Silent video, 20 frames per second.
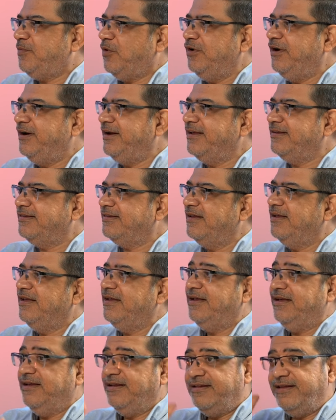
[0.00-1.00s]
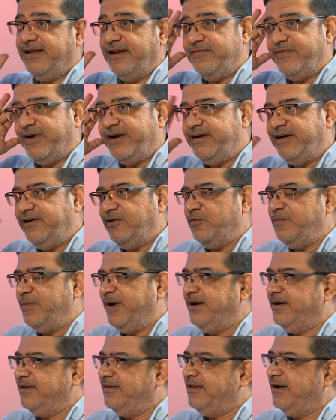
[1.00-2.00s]
politics, then went into
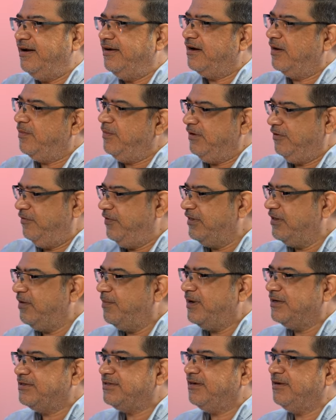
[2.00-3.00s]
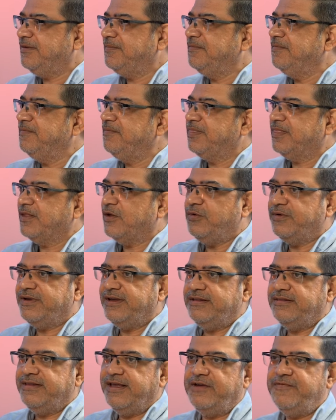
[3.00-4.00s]
mental health troubles with Tamasha. Yeah.
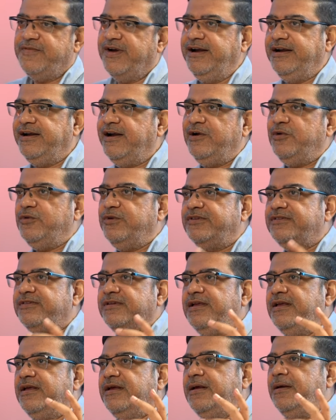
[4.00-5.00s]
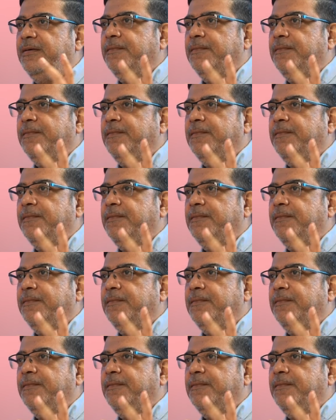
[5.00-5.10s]
Okay, then went into this,